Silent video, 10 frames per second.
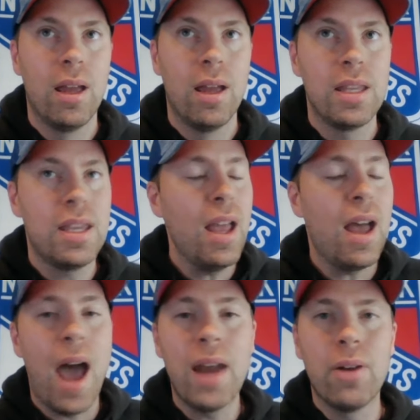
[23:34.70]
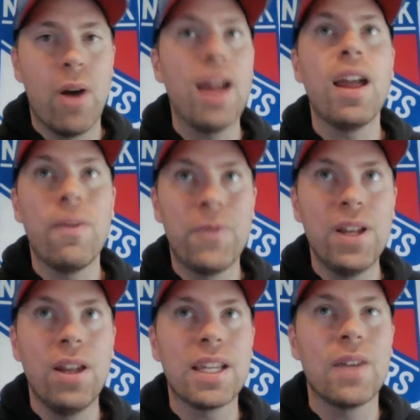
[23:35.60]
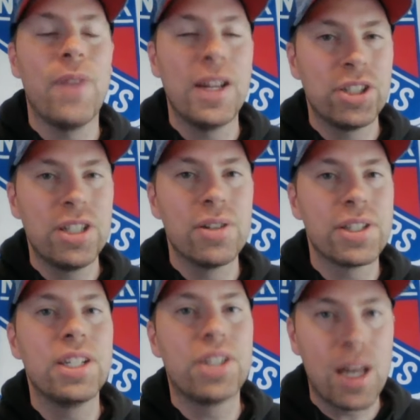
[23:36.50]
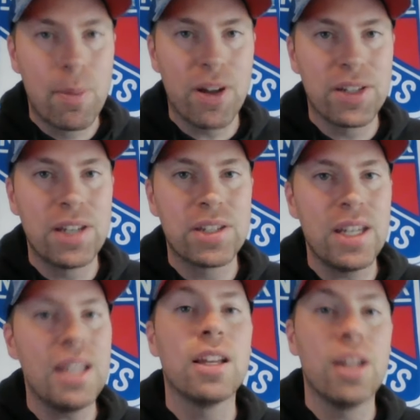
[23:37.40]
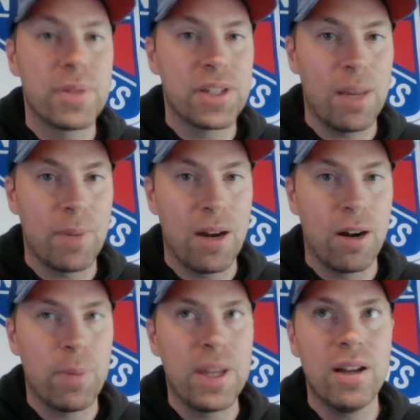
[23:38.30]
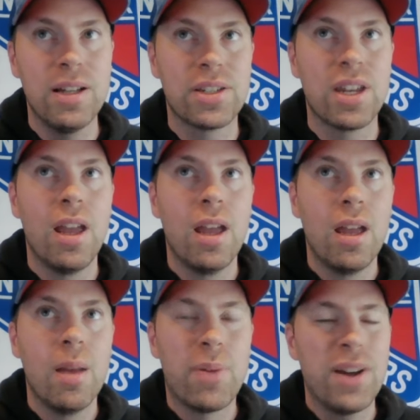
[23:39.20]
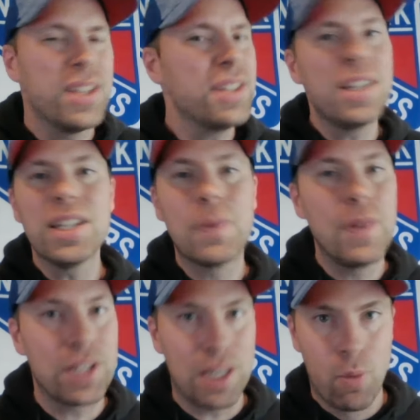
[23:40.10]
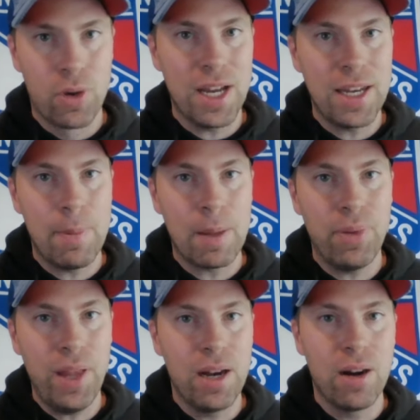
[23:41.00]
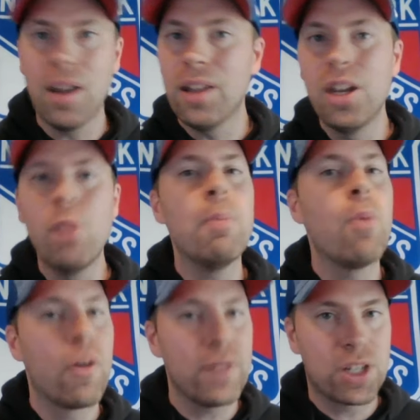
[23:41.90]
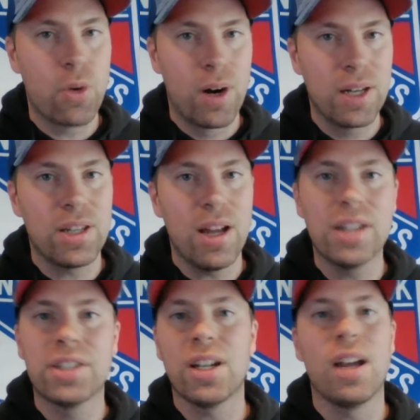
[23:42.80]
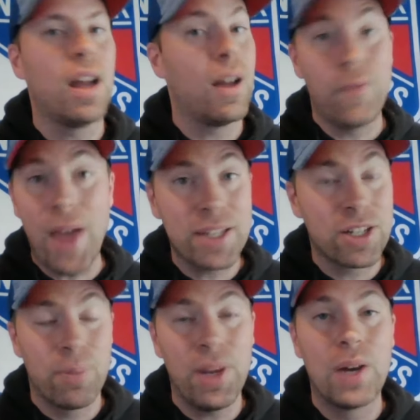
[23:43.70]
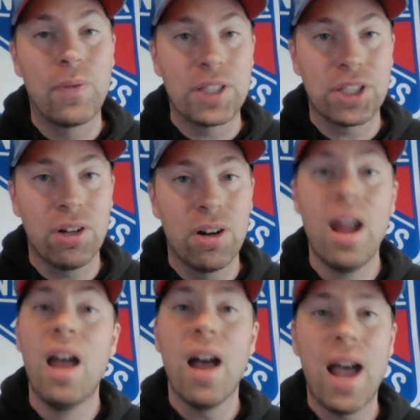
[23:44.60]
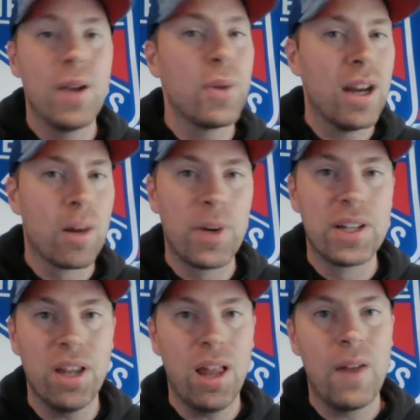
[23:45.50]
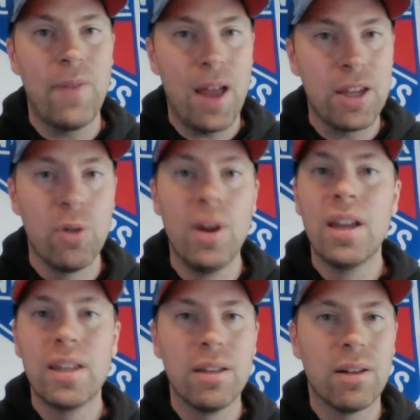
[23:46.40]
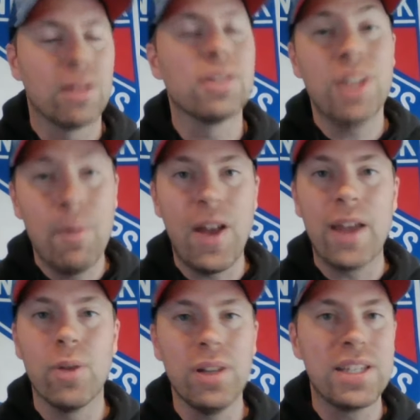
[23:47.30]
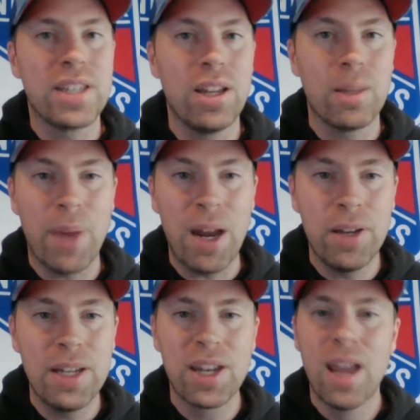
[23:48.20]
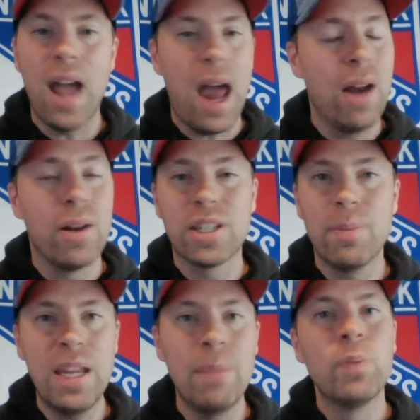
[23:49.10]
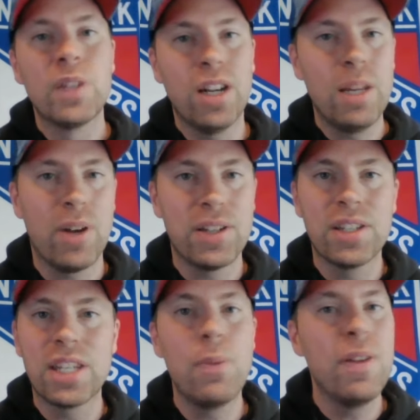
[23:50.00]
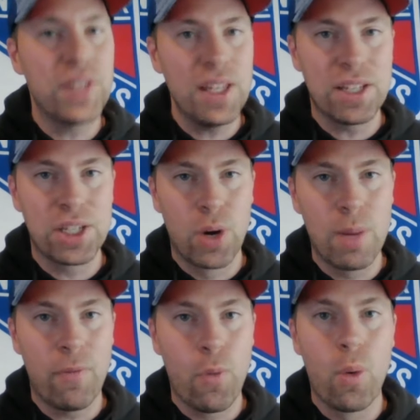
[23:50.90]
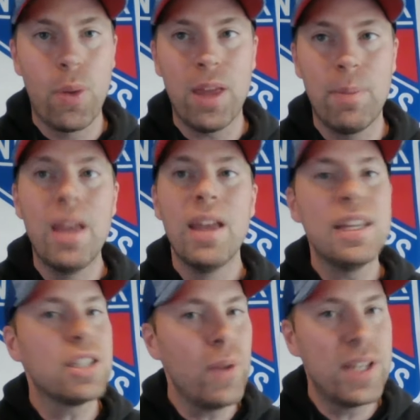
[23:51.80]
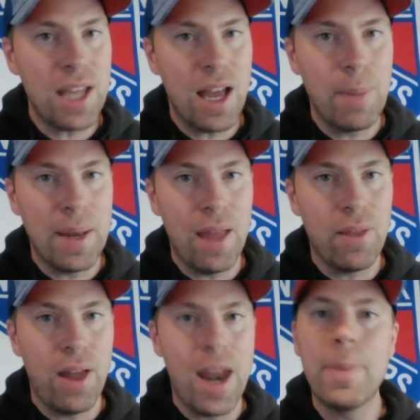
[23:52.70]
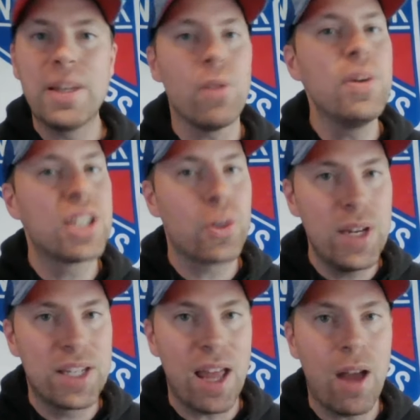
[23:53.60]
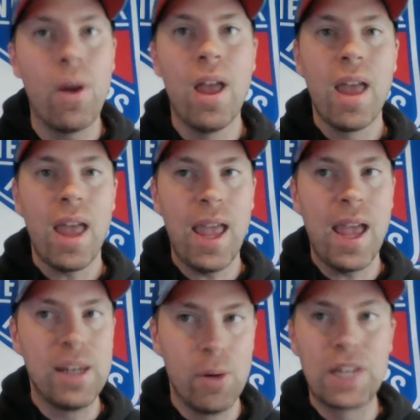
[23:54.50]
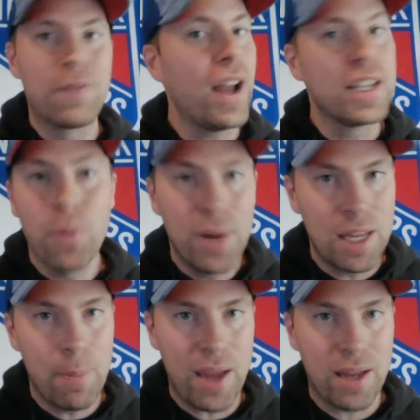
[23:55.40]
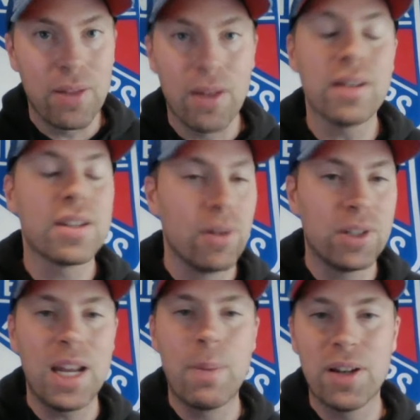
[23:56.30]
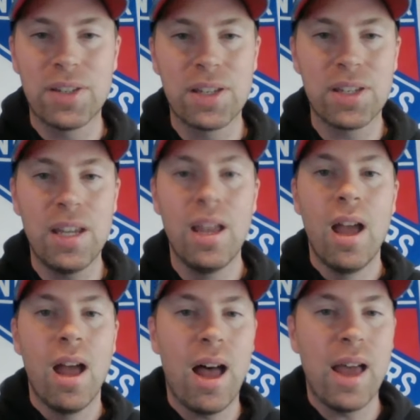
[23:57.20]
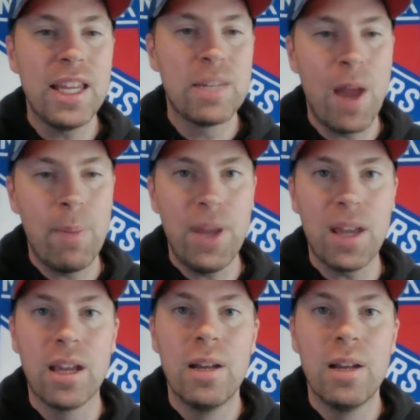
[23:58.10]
yeah, I don't know. I feel like eventually you'll see Johnny Brodzinski eclipse Sam Carrick because Brodzinski just feels like a more dynamic player, a little bit more of a scoring touch, a faster player for sure. I know Carrick brings a lot of value, or some value, at least killing penalties. I don't know. To me, Johnny Brodzinski, we've seen this story before with him. He's always the odd man out of the lineup. He's always squeezed out. And he always finds a way to get back in there. So Johnny Brodzinski, he's my pick.